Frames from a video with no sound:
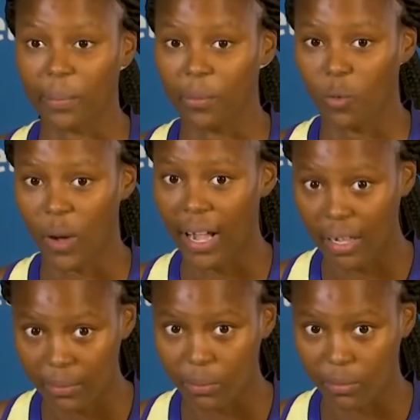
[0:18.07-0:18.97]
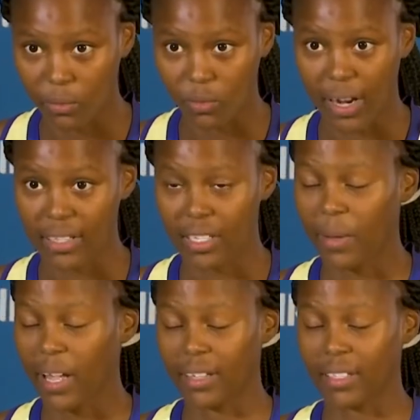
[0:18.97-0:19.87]
while writing
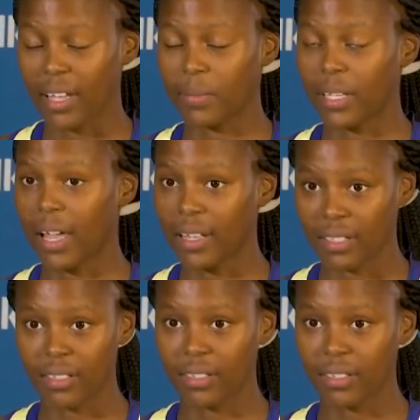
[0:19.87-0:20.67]
my exams at